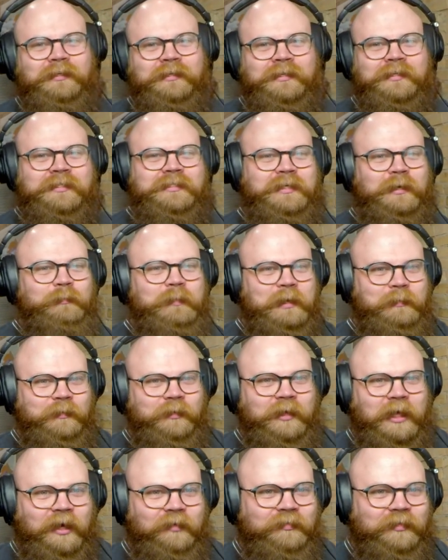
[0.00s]
Some
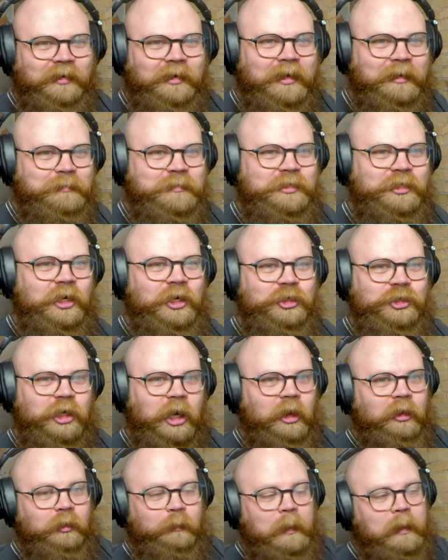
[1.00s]
people have their names changed.
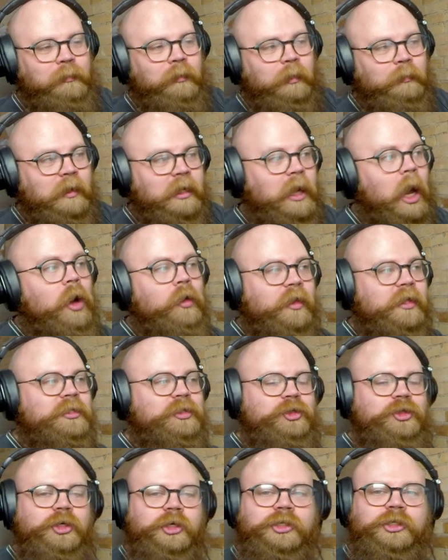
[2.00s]
Other people, I'm like, oh, that's
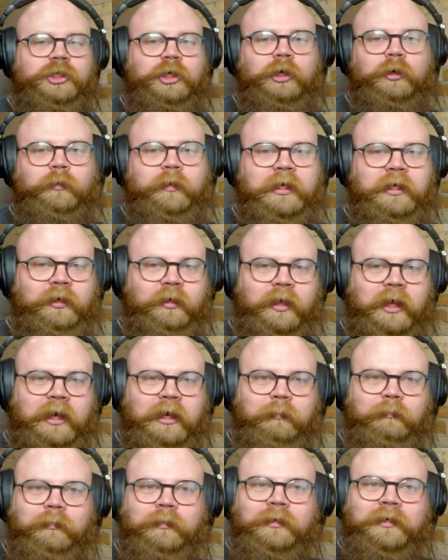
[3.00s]
just your real name.